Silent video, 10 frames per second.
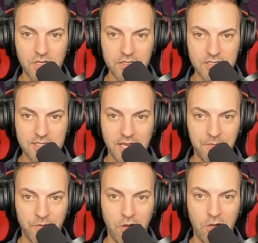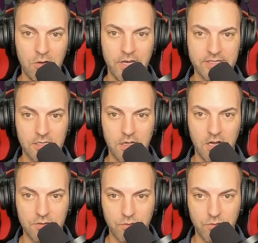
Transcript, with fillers: on the same row as a locked